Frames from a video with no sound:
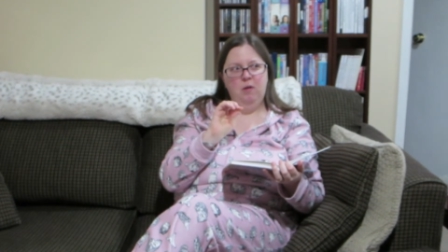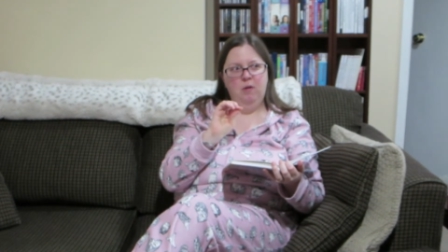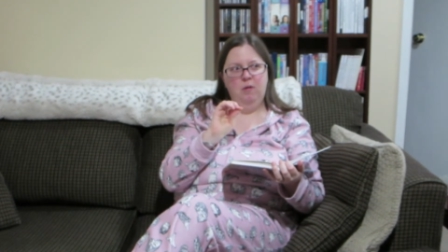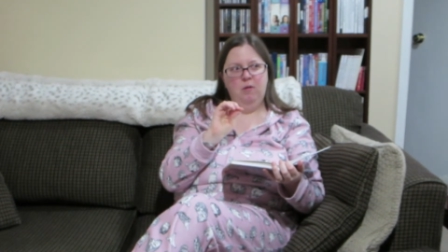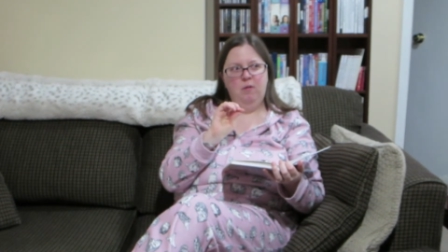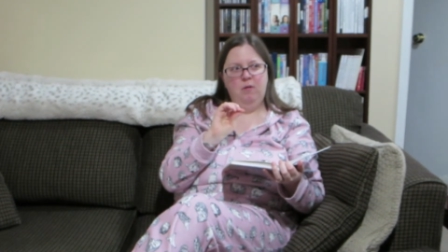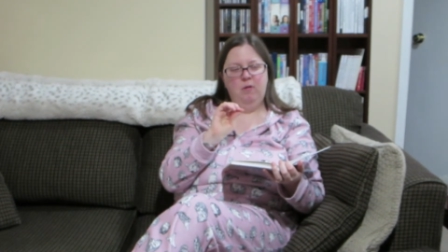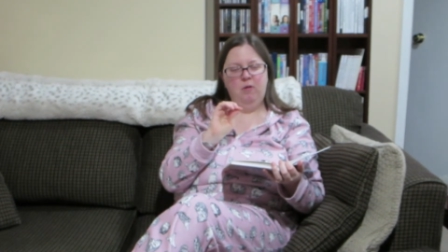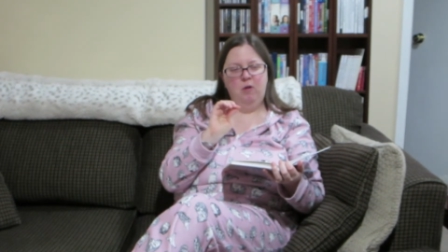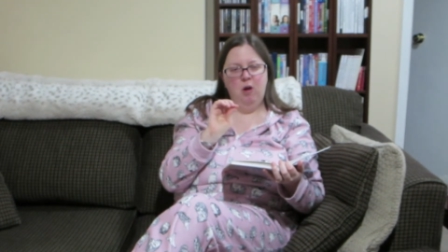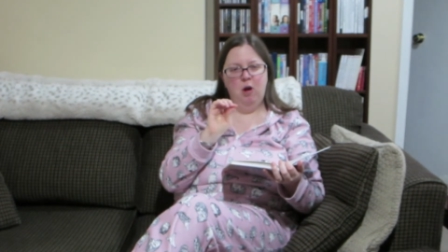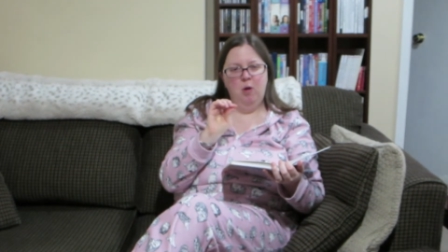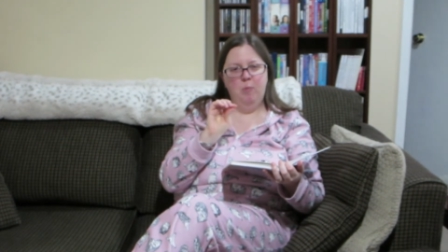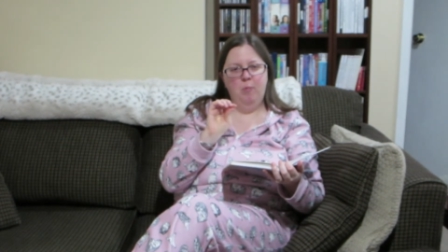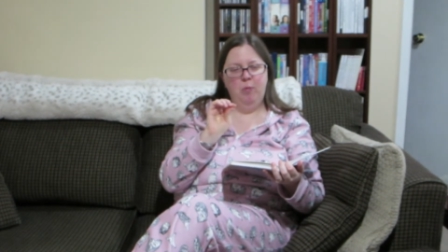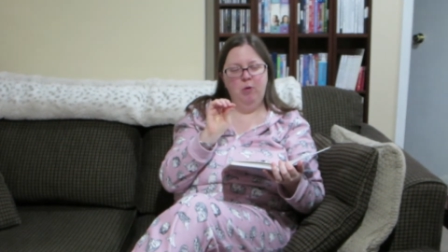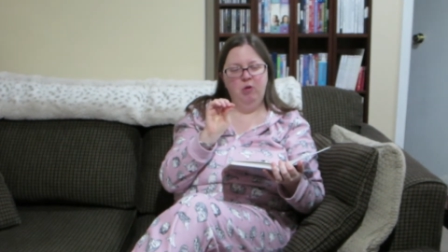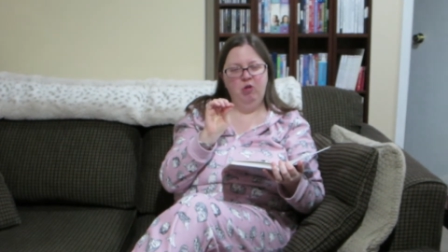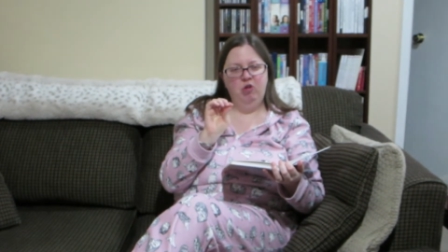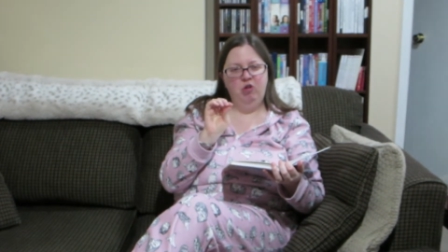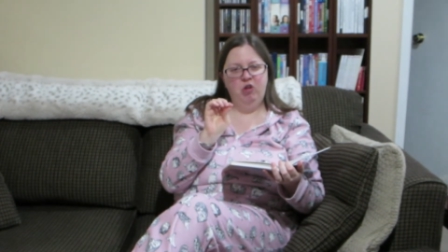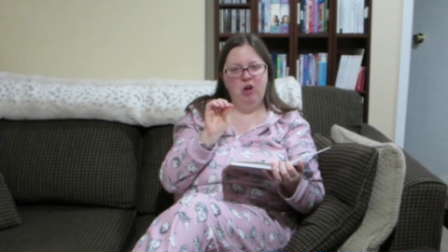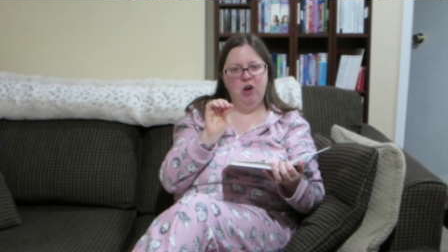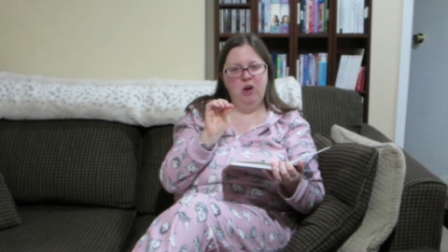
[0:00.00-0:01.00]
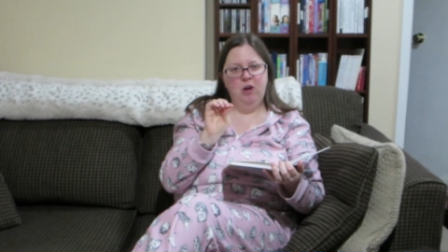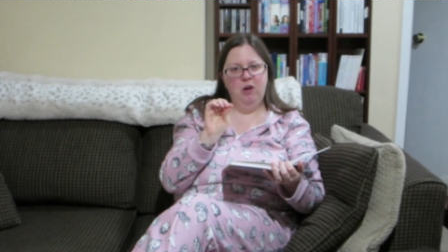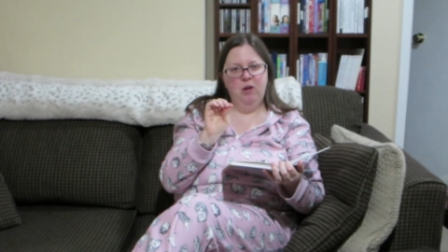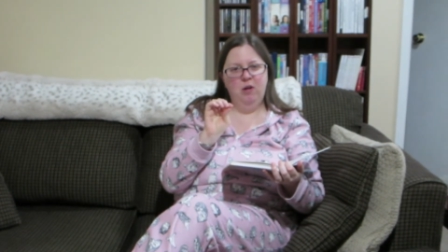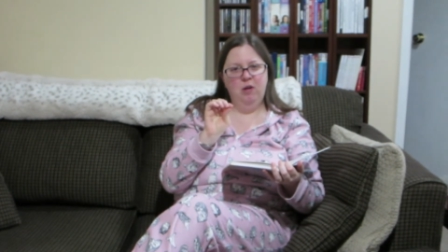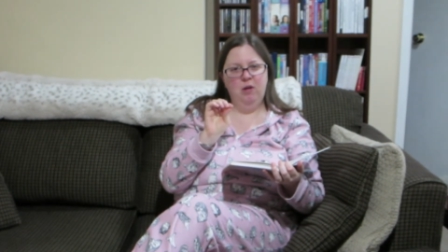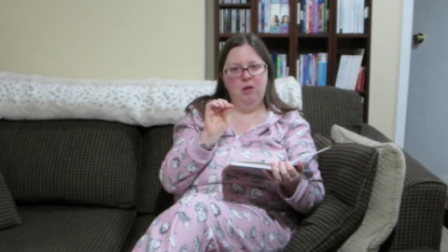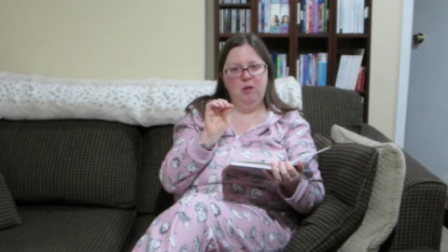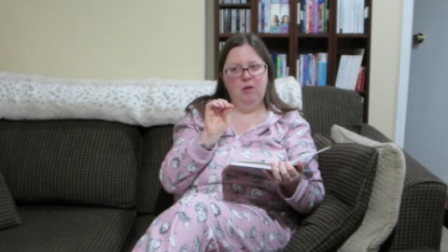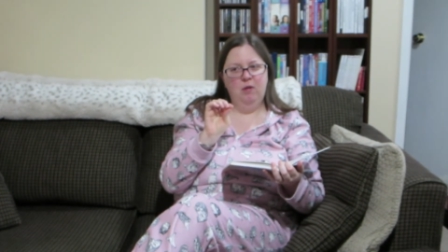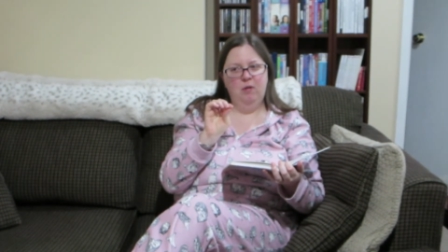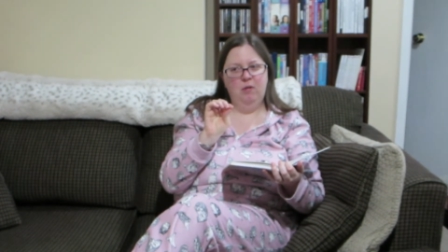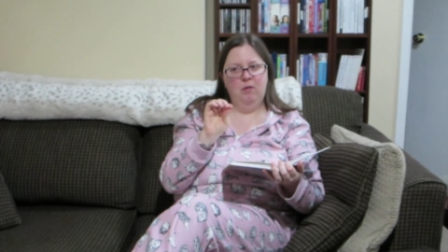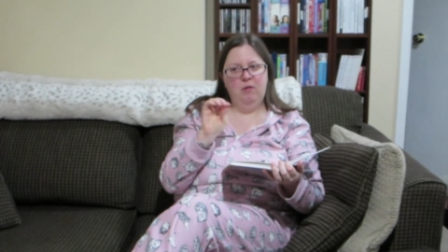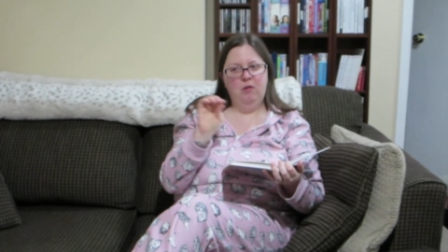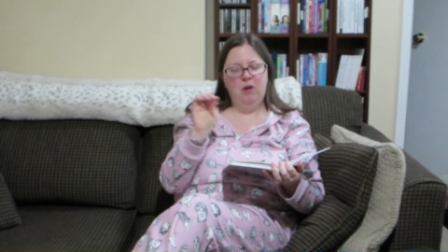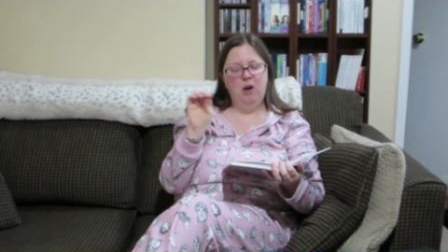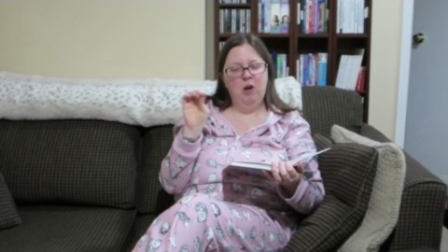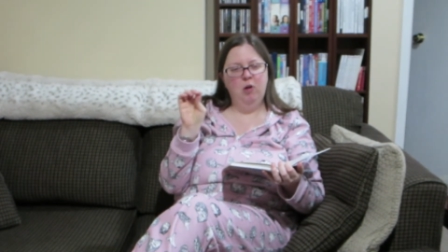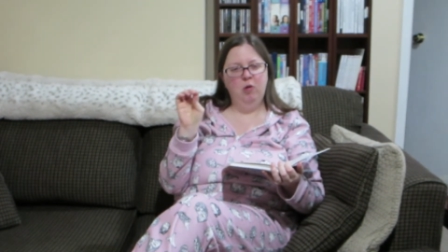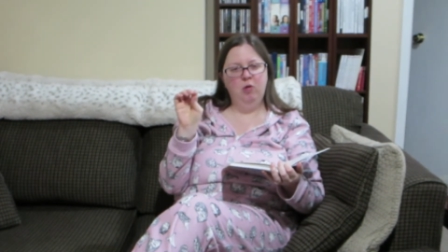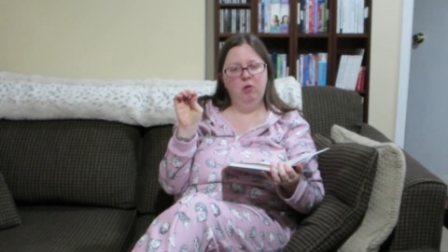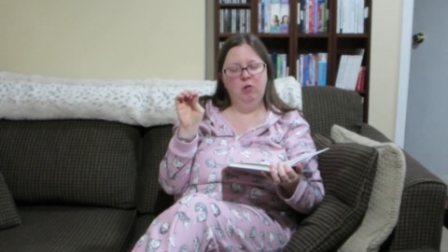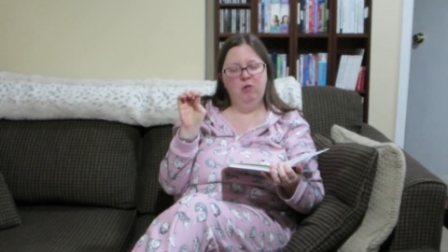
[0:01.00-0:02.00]
Scott Borchetta,
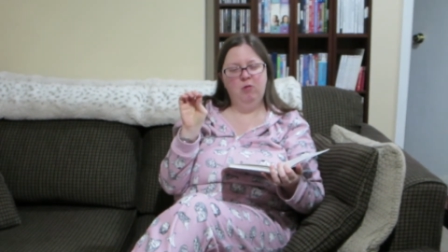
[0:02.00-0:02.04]
Taylor